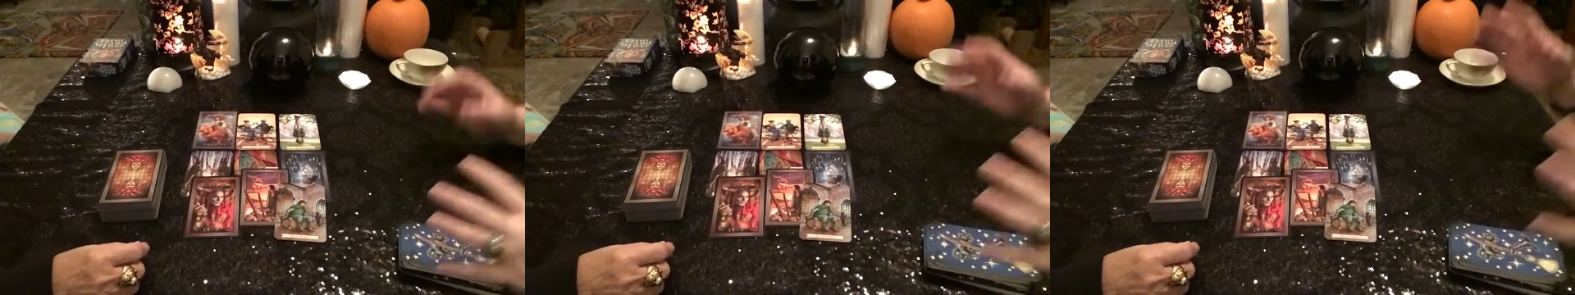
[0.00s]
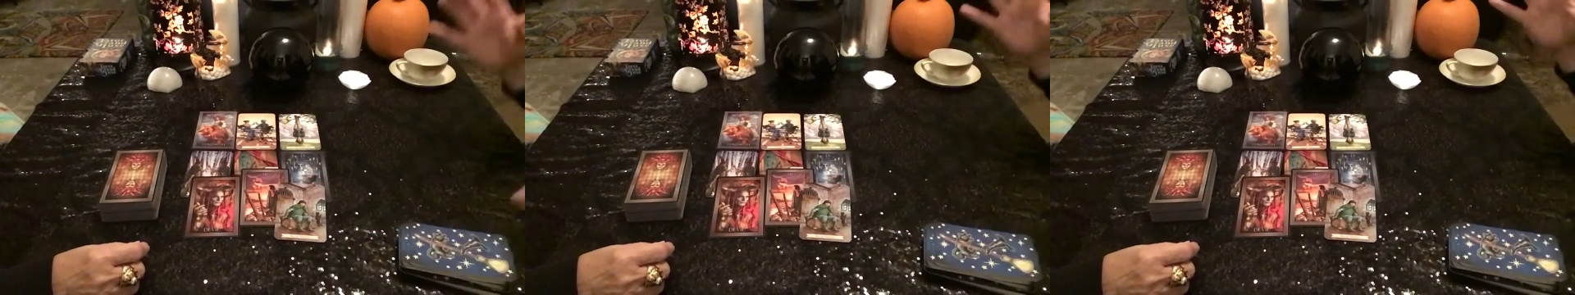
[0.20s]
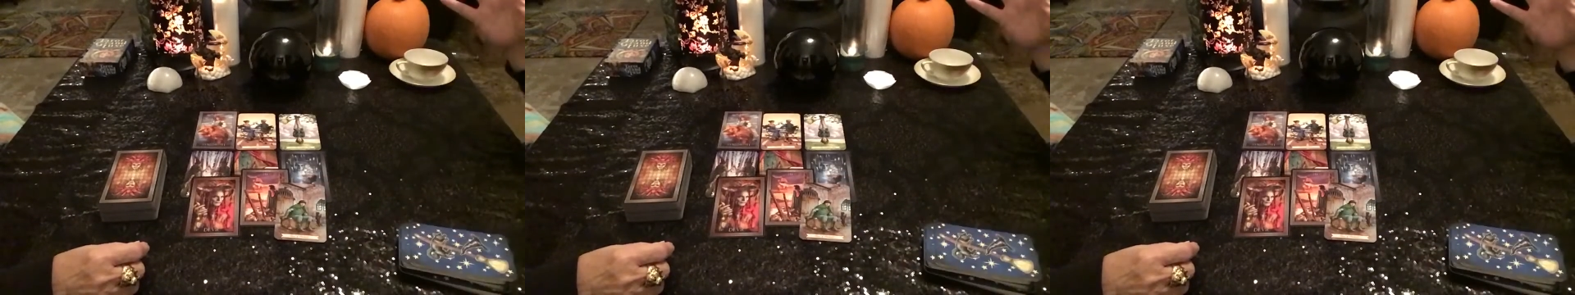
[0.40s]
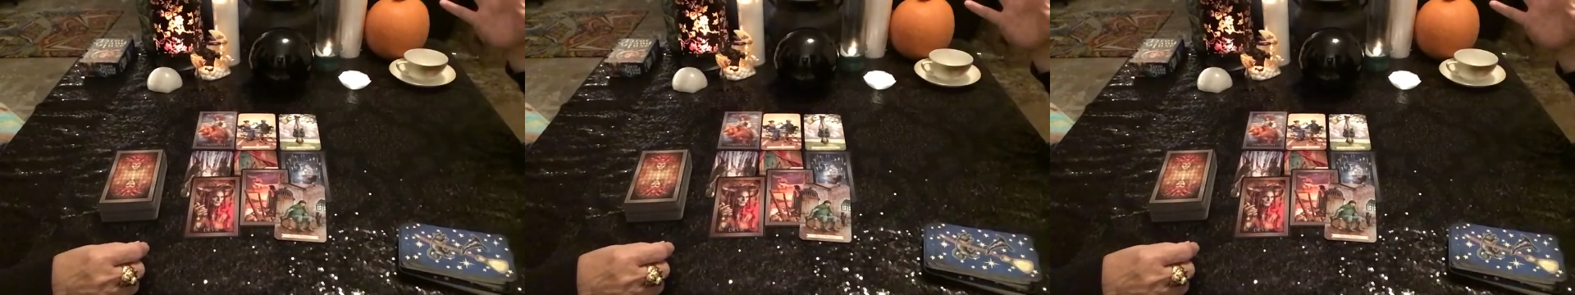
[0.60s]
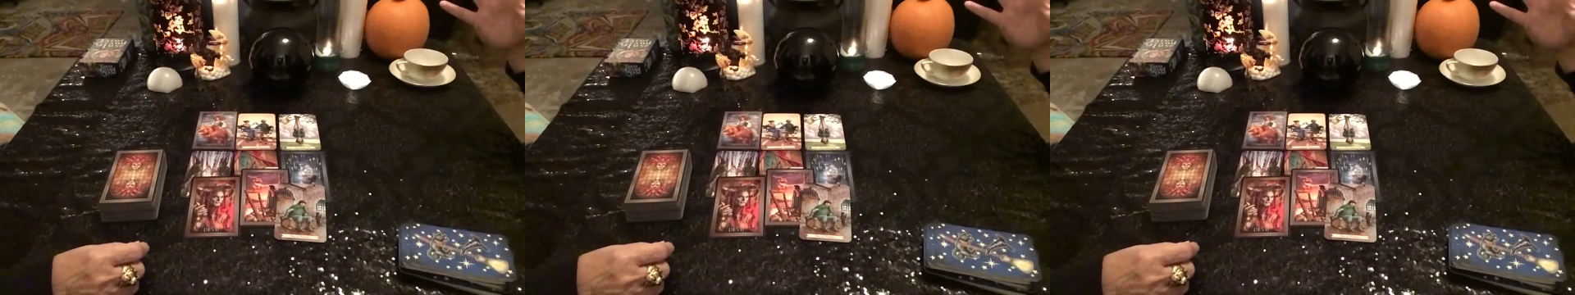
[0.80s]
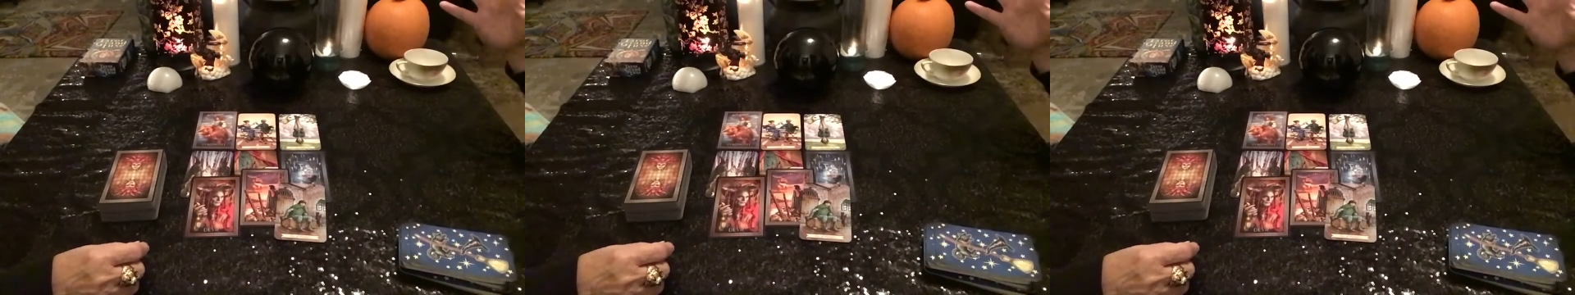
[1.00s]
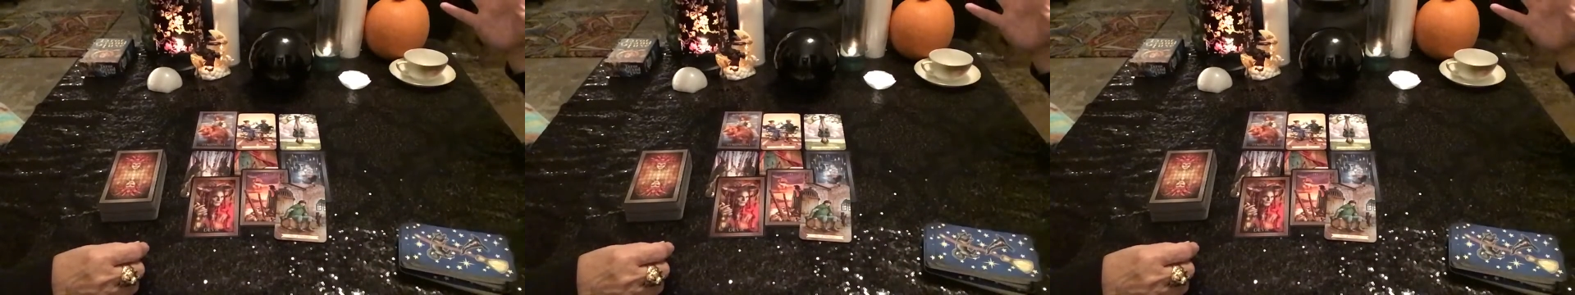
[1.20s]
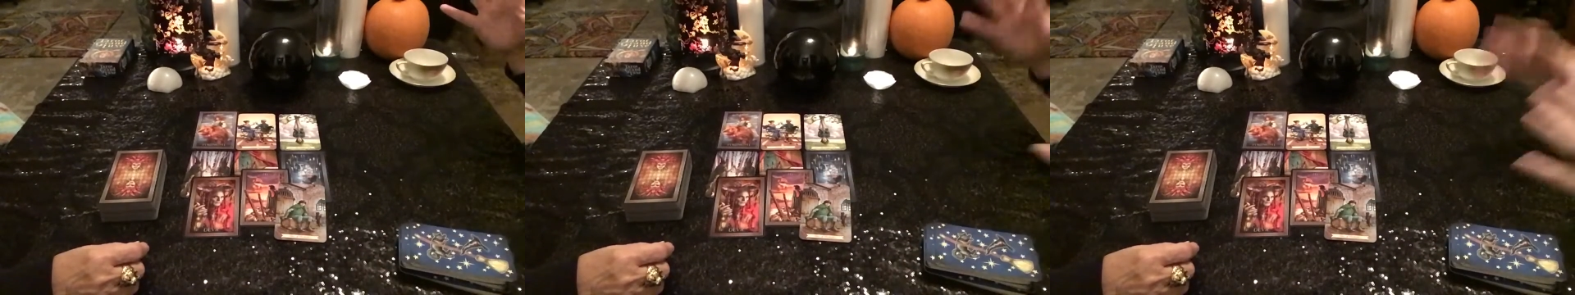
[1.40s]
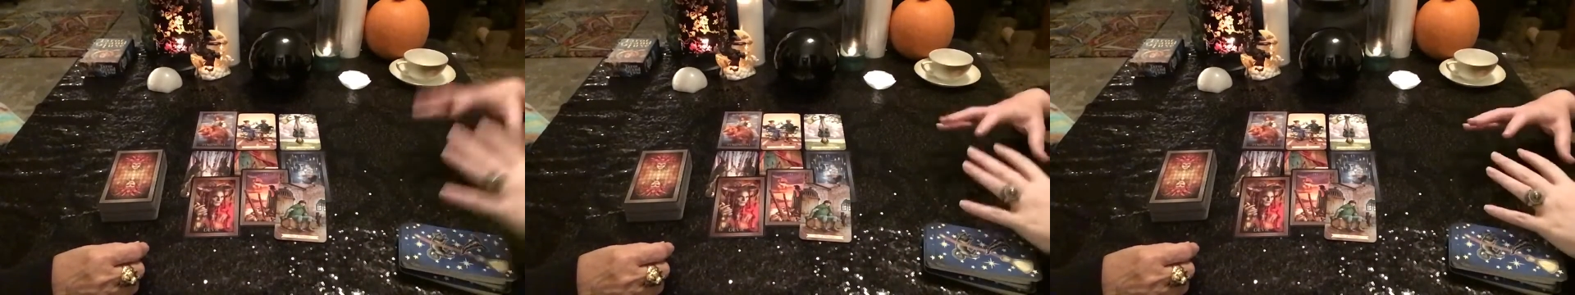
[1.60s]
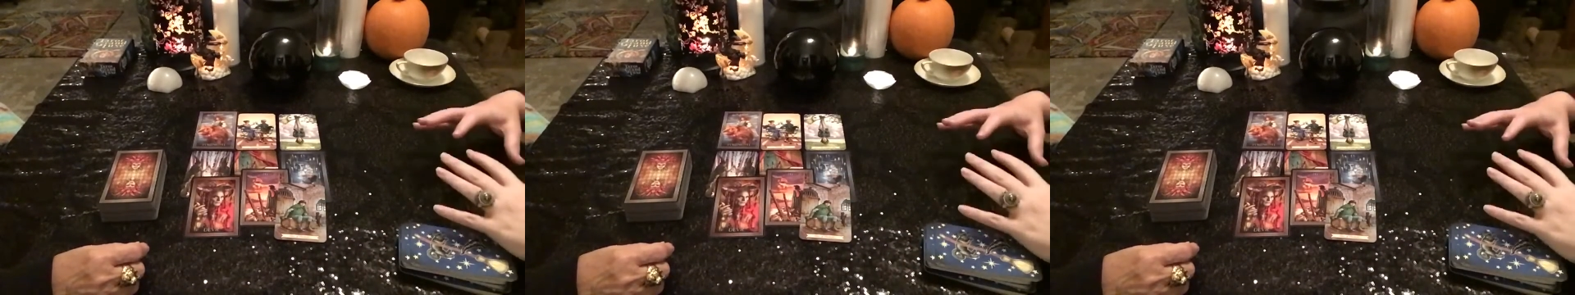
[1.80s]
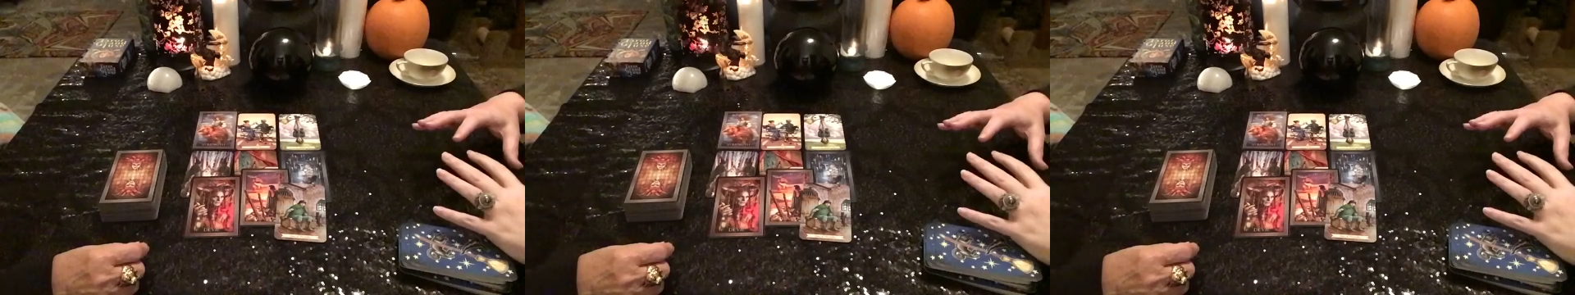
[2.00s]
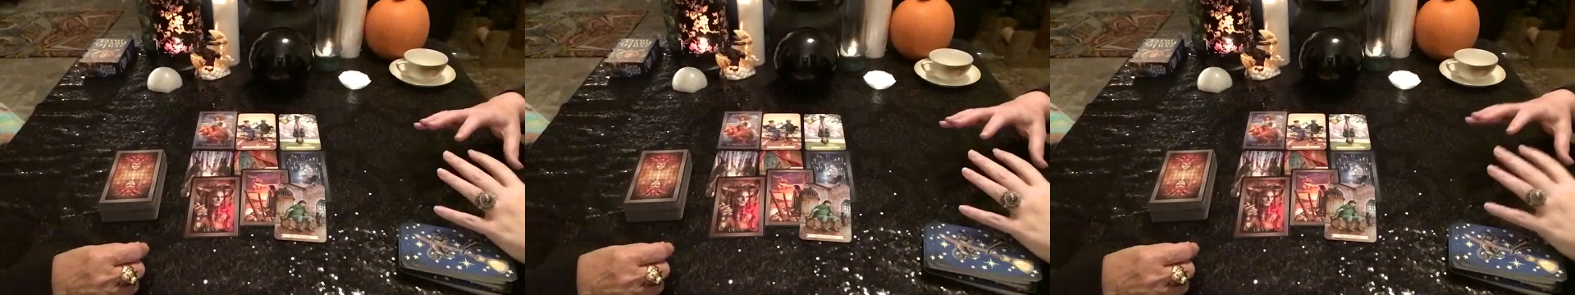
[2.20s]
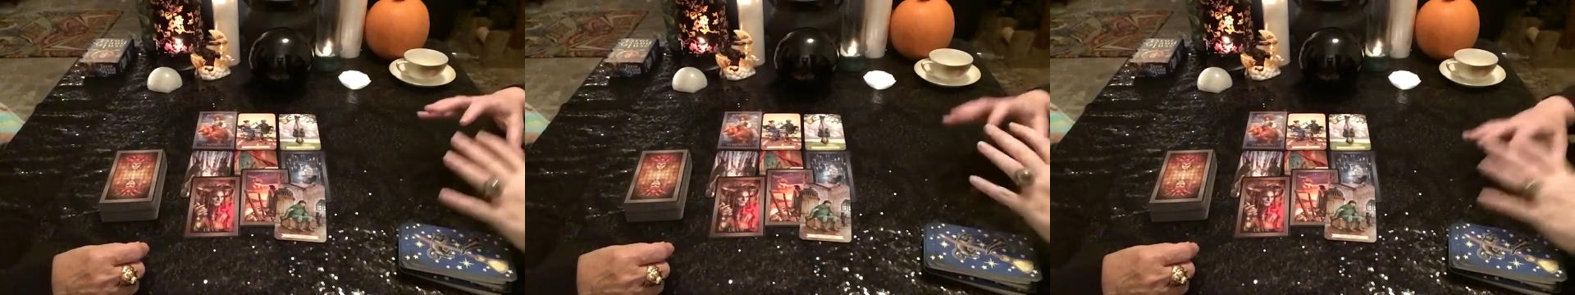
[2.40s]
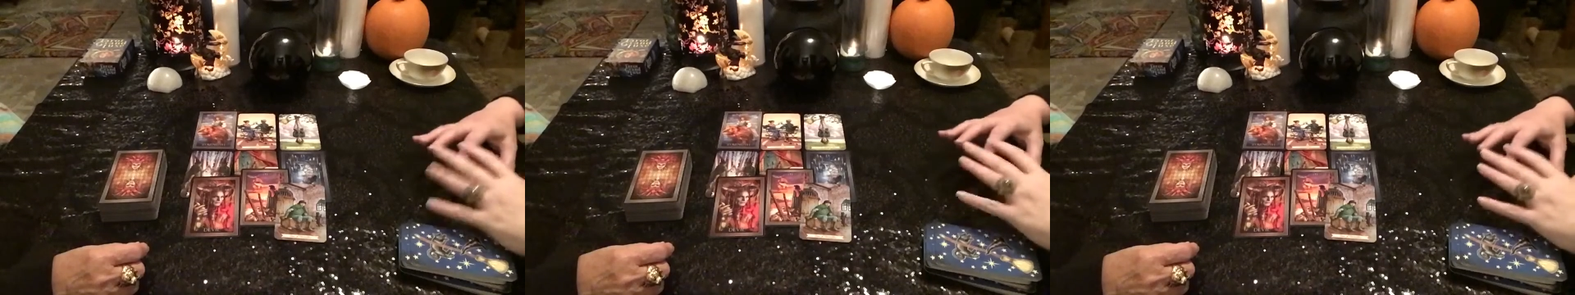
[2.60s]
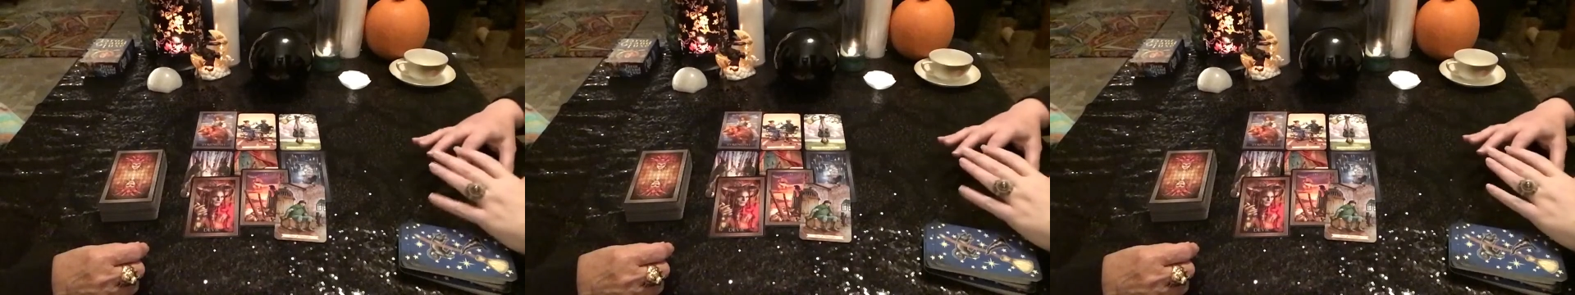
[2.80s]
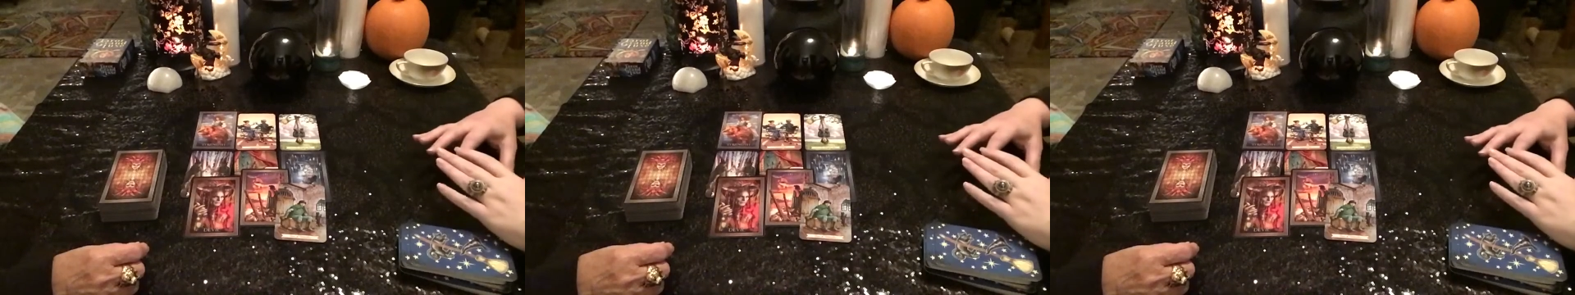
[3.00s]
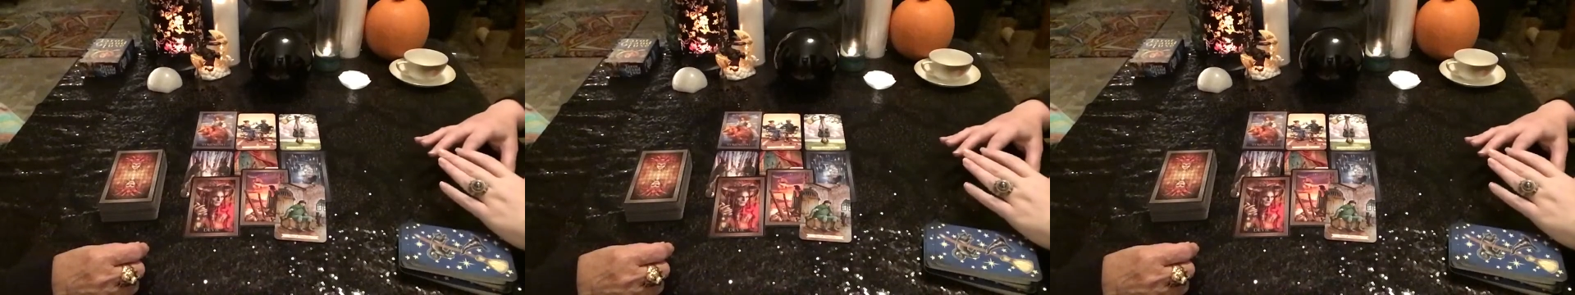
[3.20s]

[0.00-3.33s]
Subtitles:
[unreadable: no face in view]